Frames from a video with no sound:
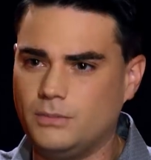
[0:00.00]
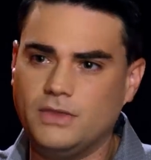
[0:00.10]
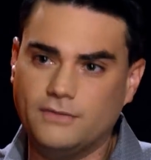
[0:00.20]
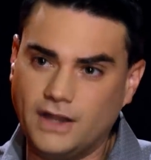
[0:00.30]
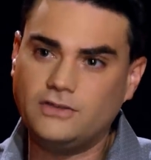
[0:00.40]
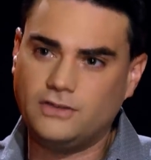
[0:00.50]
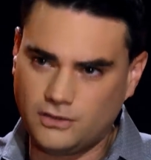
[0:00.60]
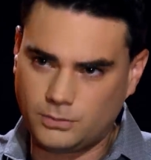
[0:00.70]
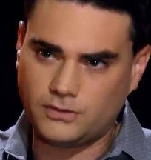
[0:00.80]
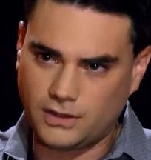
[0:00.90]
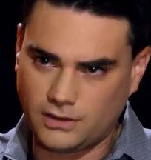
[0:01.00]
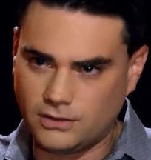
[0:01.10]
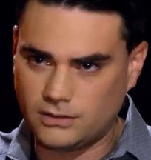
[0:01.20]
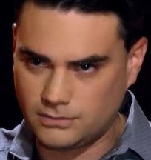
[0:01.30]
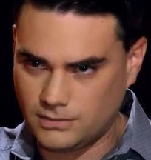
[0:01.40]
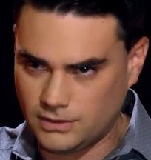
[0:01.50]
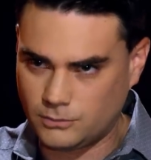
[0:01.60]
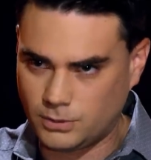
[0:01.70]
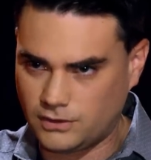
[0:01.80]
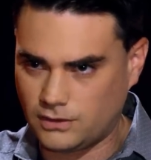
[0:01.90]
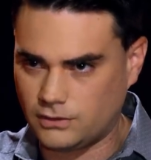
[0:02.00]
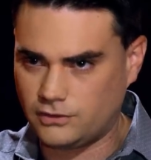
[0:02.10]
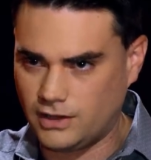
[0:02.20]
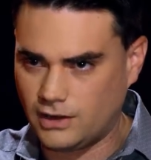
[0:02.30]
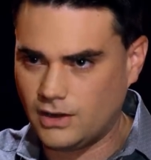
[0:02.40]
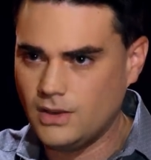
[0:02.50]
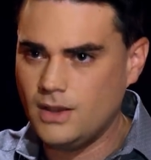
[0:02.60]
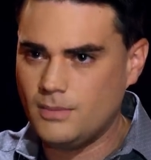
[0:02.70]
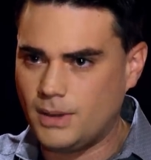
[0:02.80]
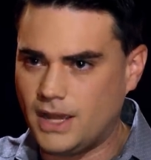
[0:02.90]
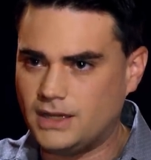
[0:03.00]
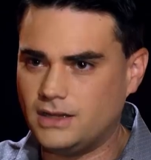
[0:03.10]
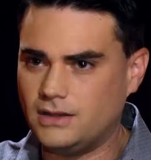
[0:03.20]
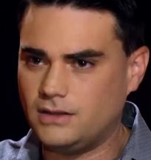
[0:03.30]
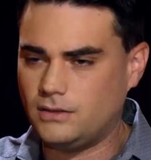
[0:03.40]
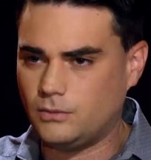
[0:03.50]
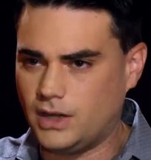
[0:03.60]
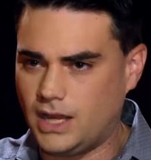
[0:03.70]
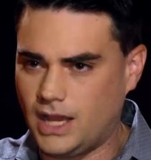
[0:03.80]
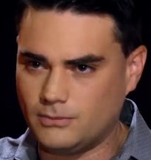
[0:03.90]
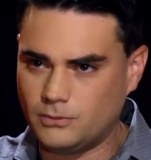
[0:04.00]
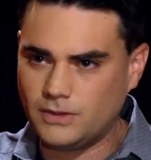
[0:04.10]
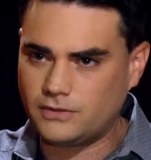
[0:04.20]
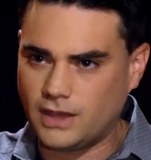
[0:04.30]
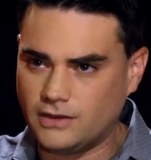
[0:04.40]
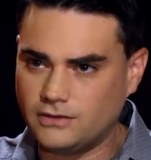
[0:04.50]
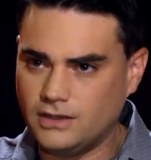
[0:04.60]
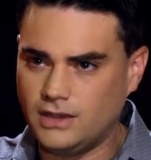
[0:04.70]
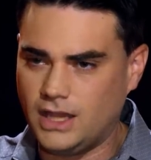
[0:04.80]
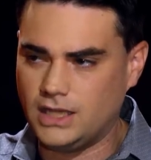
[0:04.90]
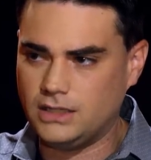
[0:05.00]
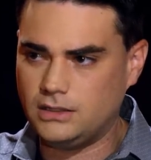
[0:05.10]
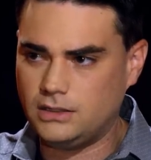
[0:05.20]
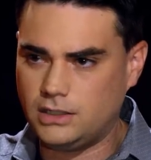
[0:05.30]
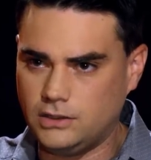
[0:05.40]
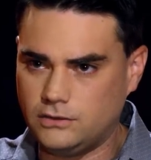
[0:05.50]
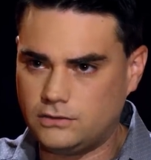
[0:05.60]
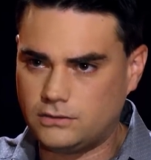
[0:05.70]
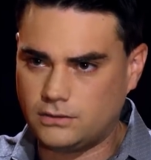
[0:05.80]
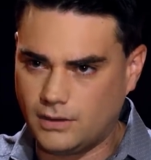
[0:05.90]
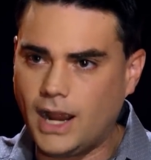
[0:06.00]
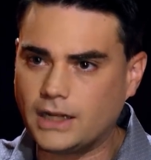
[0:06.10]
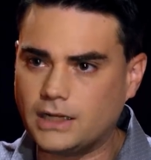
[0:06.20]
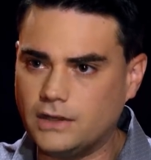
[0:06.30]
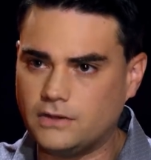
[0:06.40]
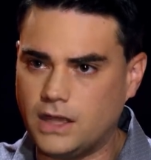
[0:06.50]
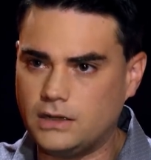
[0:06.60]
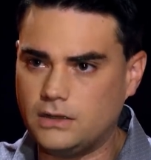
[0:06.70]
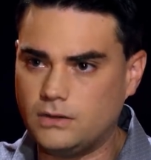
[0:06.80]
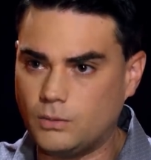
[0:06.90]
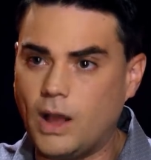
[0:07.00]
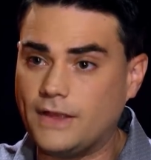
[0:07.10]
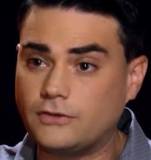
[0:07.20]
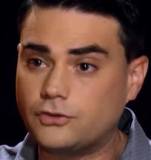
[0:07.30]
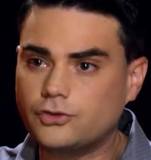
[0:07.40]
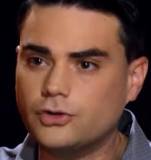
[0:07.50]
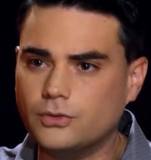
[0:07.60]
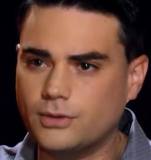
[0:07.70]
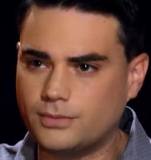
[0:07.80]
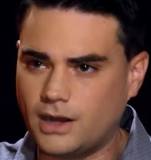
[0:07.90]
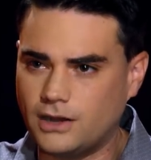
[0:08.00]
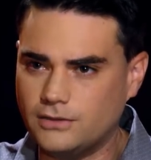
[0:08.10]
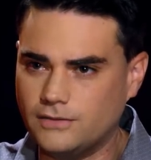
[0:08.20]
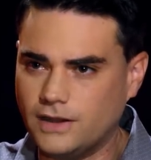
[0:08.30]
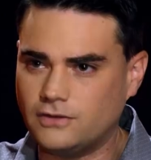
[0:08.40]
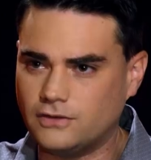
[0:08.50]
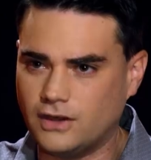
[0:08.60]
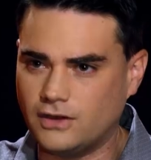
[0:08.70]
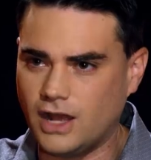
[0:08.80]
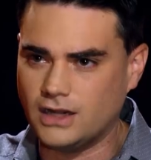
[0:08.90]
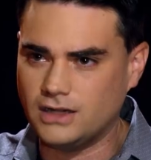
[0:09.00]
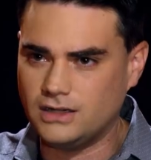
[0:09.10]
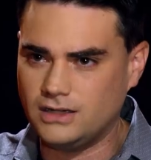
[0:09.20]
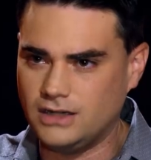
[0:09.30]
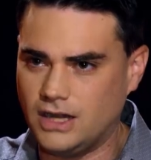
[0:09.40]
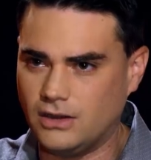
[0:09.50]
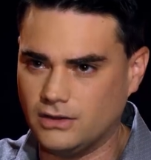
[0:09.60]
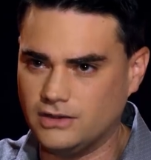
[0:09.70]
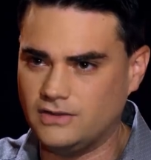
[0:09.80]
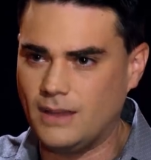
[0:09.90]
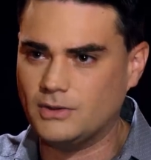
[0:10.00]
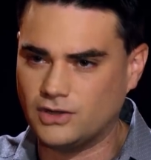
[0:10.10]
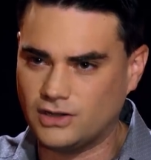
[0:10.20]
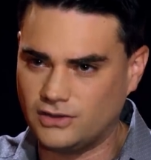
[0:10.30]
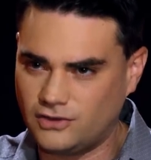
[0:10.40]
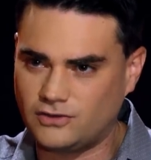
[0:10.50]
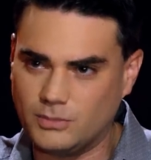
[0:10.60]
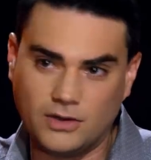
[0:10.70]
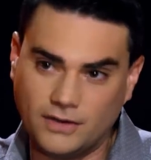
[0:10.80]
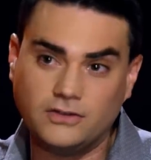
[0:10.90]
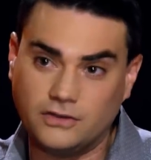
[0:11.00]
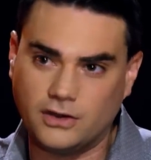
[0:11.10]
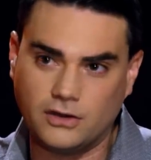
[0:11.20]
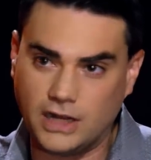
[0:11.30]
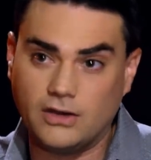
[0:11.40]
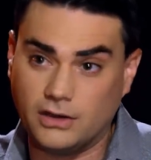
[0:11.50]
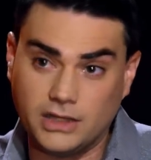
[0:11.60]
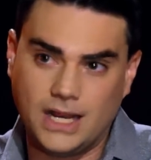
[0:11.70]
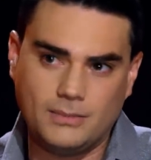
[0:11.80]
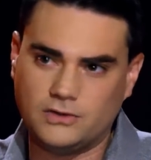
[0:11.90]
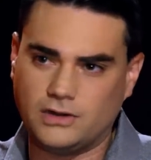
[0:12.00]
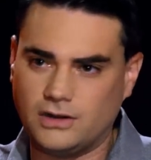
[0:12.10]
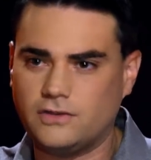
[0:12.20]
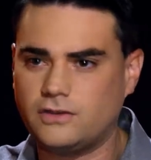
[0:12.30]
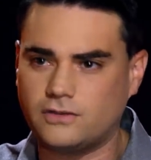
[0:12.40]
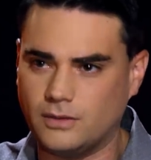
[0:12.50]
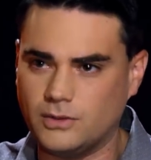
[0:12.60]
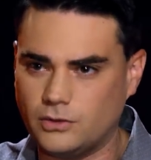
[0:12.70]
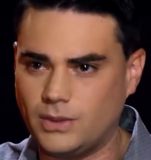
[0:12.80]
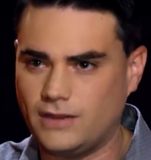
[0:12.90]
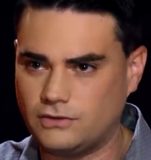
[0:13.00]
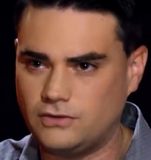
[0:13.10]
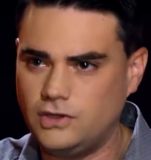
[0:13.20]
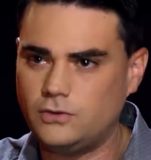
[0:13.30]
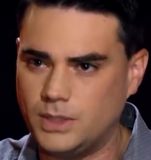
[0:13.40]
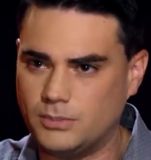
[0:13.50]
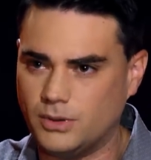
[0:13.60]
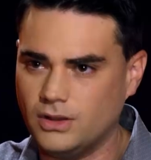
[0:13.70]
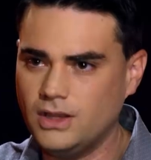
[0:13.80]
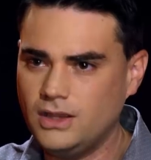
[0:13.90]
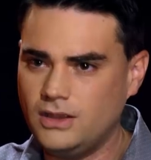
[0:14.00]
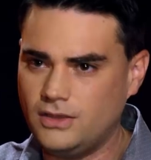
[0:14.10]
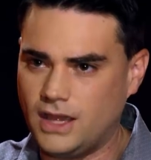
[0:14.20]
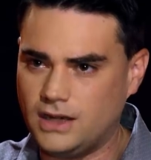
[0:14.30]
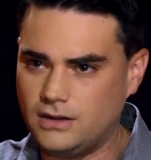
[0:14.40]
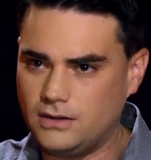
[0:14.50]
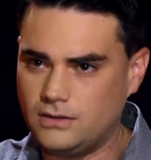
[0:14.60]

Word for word: it would be the vice in this particular in this particular scenario. But what Adam Smith says, and he's correct, is that while that's true with regard to vices that are not inherently damaging to the system, there are vices that are inherently damaging to the system, and so we have to teach people that